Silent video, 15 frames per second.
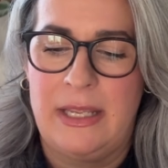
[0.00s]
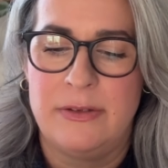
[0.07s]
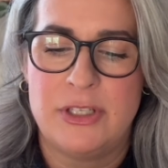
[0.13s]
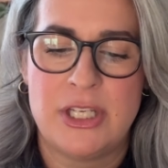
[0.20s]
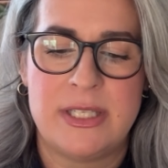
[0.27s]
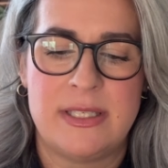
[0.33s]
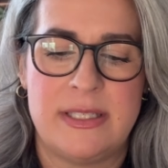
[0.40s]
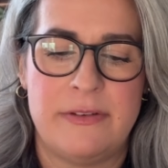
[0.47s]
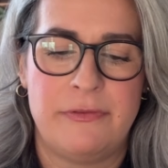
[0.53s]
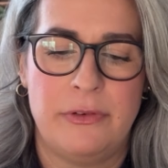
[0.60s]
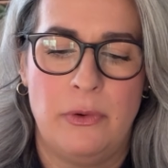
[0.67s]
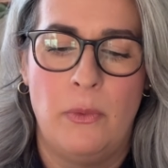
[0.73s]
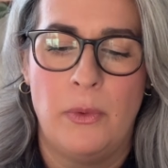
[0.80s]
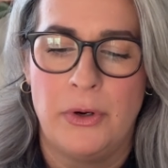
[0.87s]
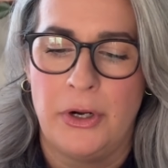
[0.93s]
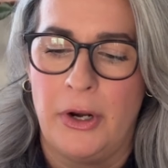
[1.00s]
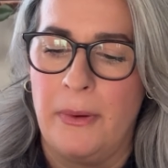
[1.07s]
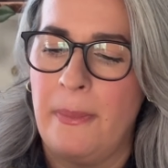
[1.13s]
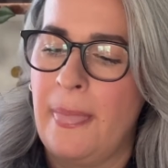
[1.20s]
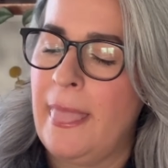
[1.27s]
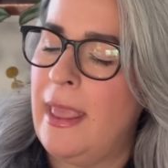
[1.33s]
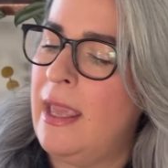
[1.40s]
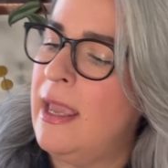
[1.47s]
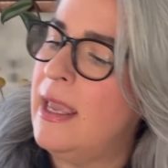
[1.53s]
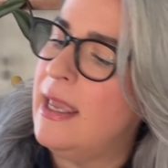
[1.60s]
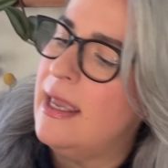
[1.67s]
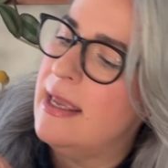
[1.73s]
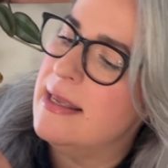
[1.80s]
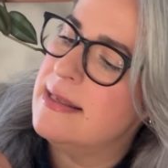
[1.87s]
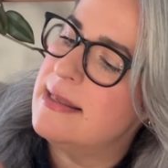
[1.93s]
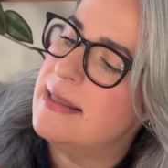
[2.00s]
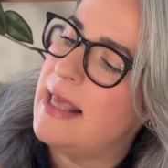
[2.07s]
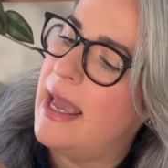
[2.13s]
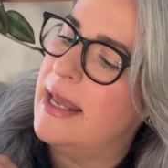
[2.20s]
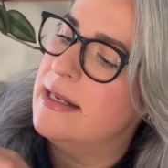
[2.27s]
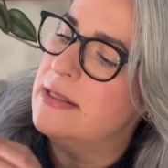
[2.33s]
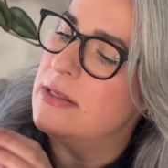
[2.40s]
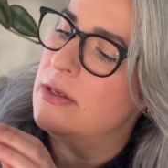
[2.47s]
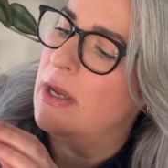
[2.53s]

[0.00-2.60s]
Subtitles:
just different order, is that